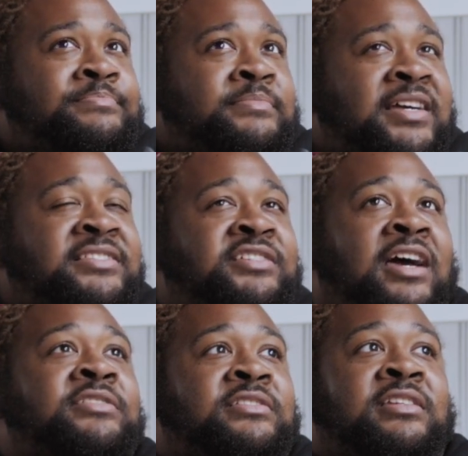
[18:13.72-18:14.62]
it's
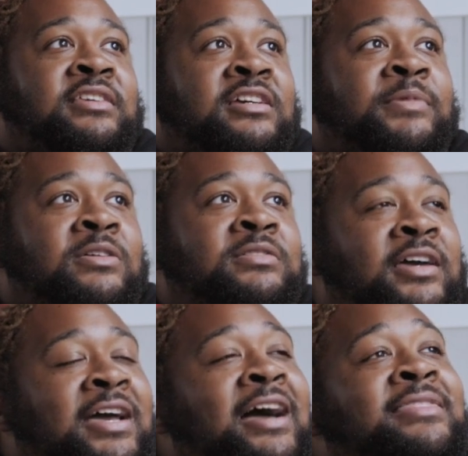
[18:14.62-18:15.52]
challenging to think about.
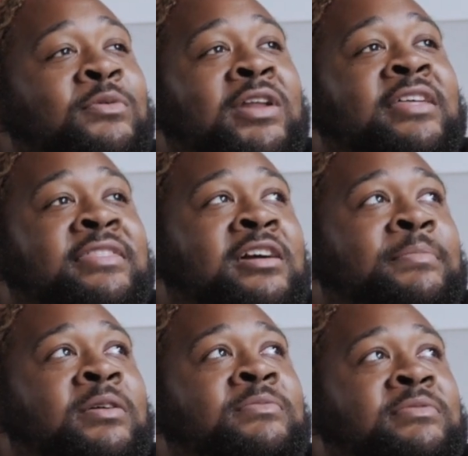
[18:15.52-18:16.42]
Like when I think
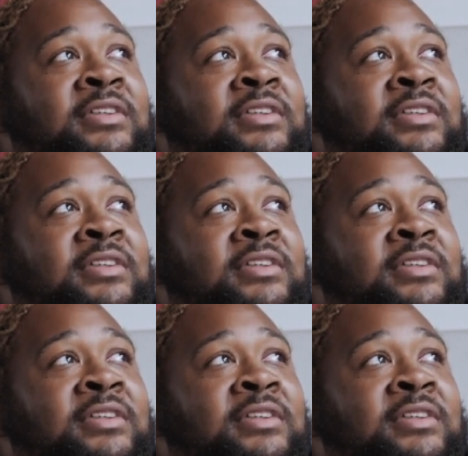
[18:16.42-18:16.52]
about